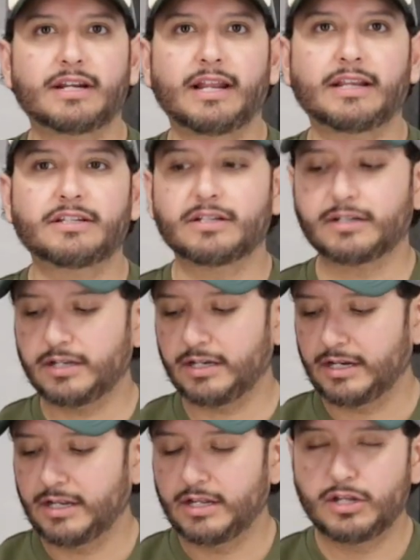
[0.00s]
that I like to
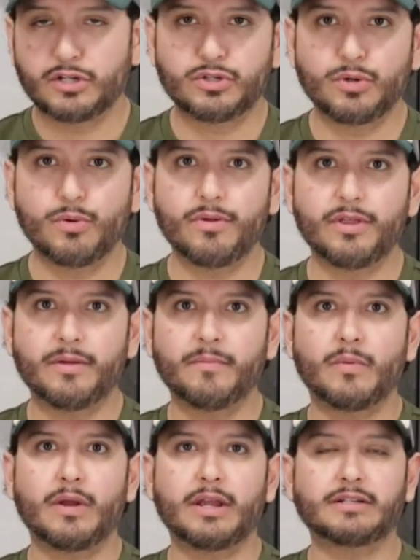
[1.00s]
cut 2 of
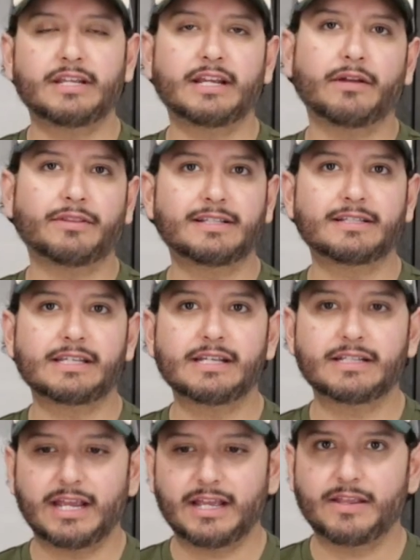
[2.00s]
them, take out the
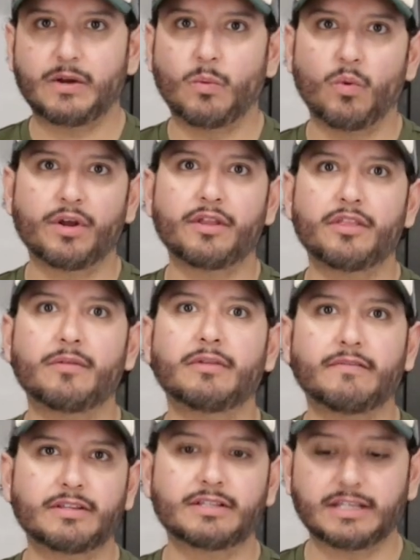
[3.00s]
seeds, and then 1 of them
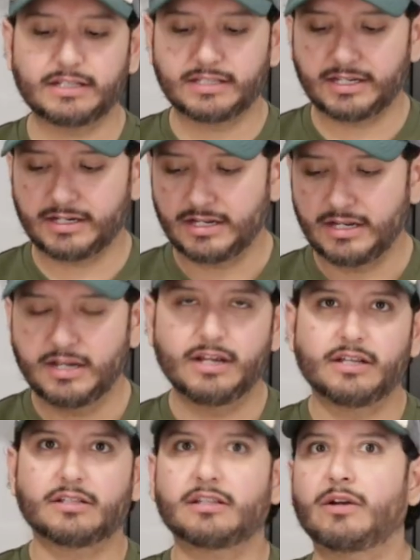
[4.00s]
leave the seeds in.
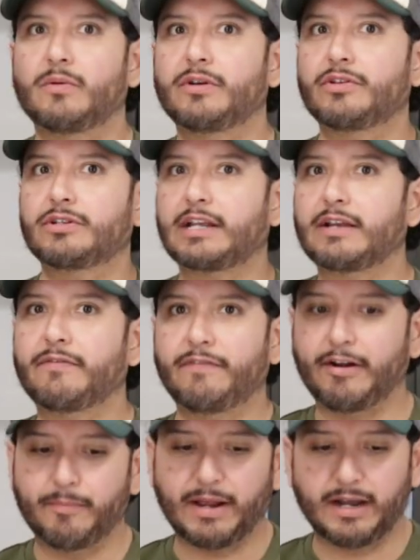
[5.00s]
So that way there's like a
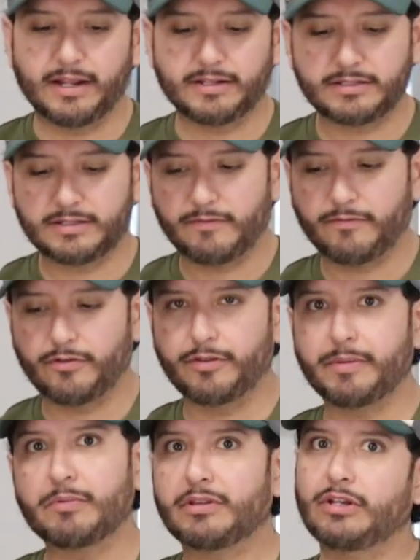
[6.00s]
fair balance for the
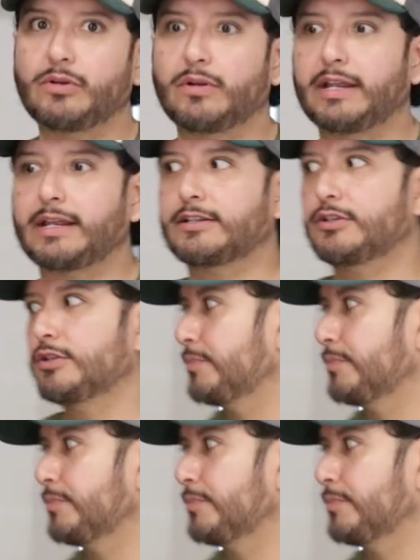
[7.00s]
people that don't like it too